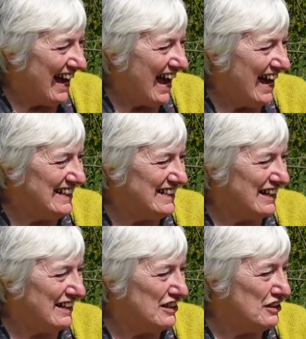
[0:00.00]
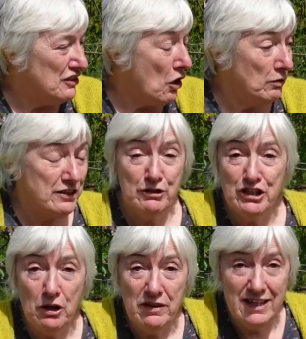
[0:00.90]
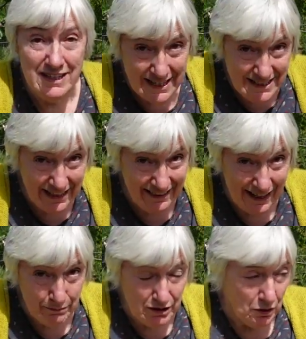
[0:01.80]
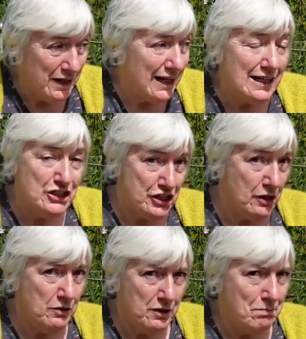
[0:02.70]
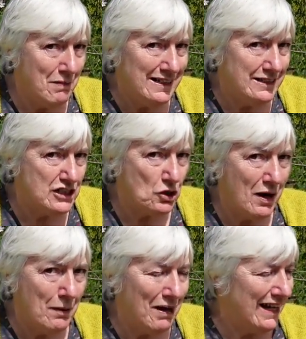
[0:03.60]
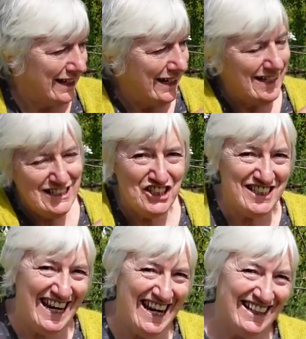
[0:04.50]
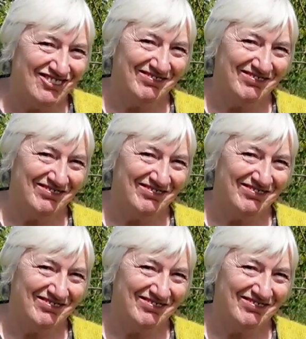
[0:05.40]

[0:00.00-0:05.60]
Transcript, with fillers: and also show you the knitting that I'm doing, and show you the mitered square blanket. It's just here.